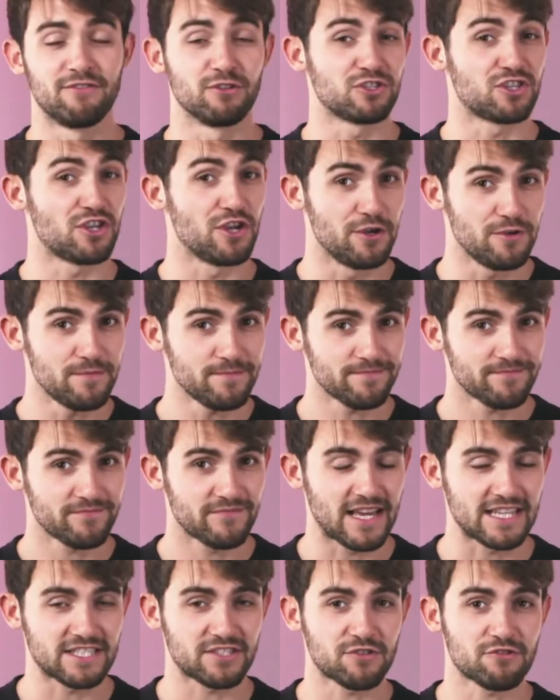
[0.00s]
2,
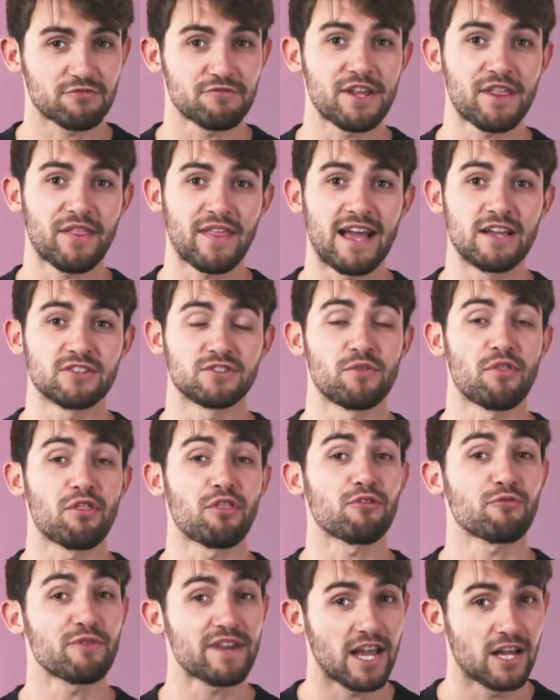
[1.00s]
that's
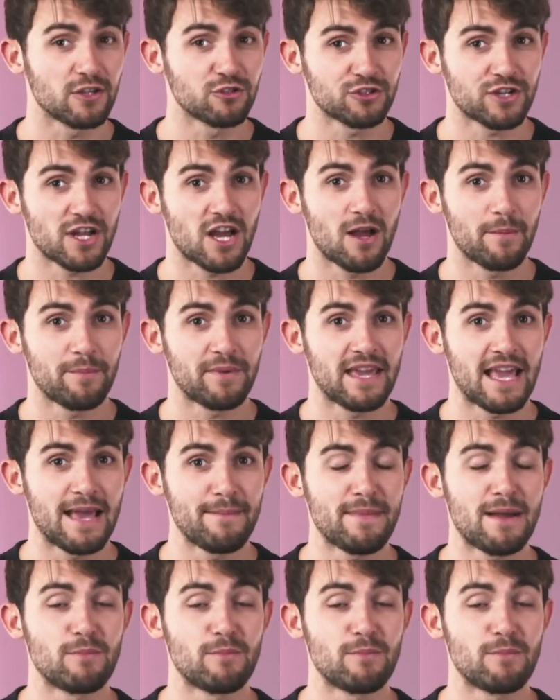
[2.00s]
3,300 RPM,